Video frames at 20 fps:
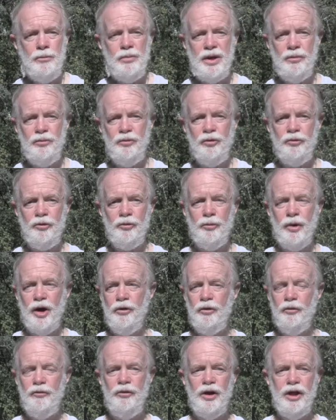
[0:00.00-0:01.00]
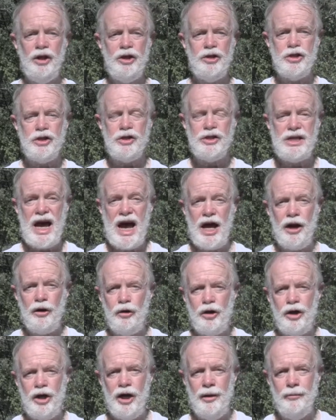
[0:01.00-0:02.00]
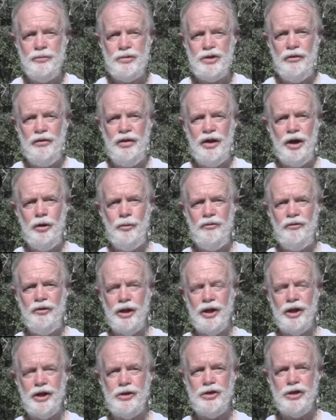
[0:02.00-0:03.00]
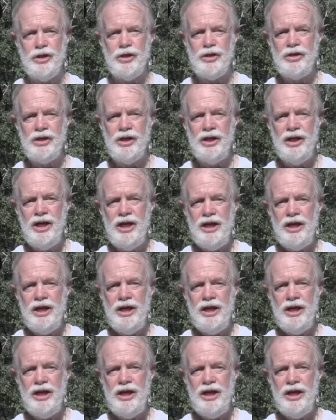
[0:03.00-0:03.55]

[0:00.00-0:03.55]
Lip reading: People from other villages had her come to their villages